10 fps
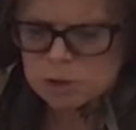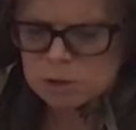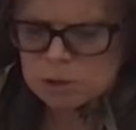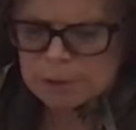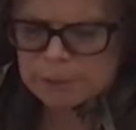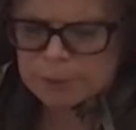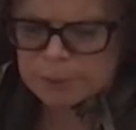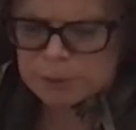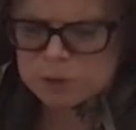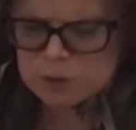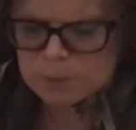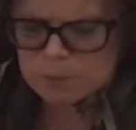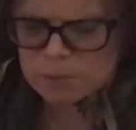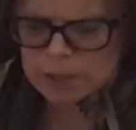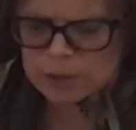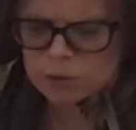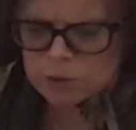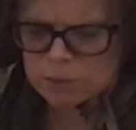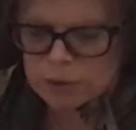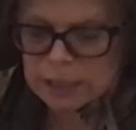And I'm going to put some right
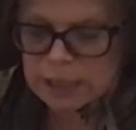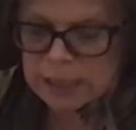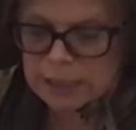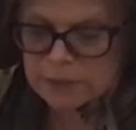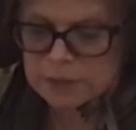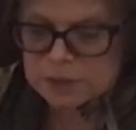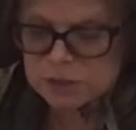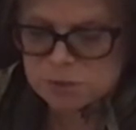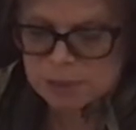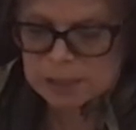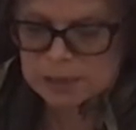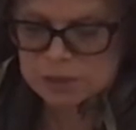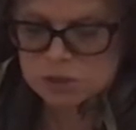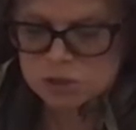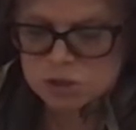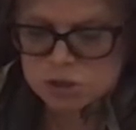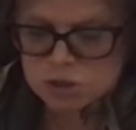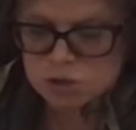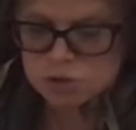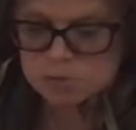over it. Again, this is why this is good
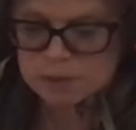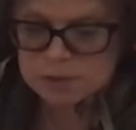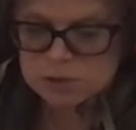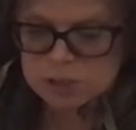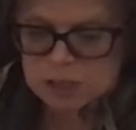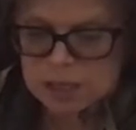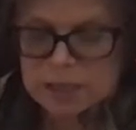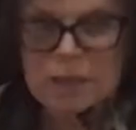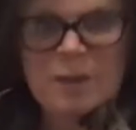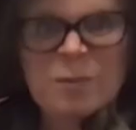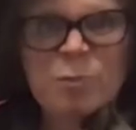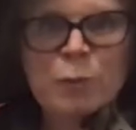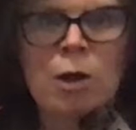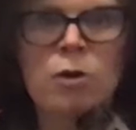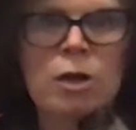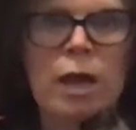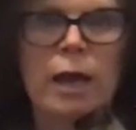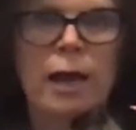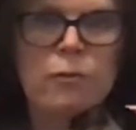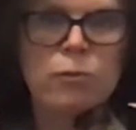to do outside. Okay,
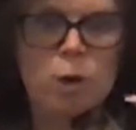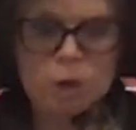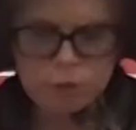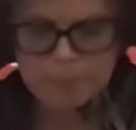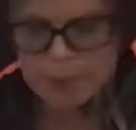I've watered my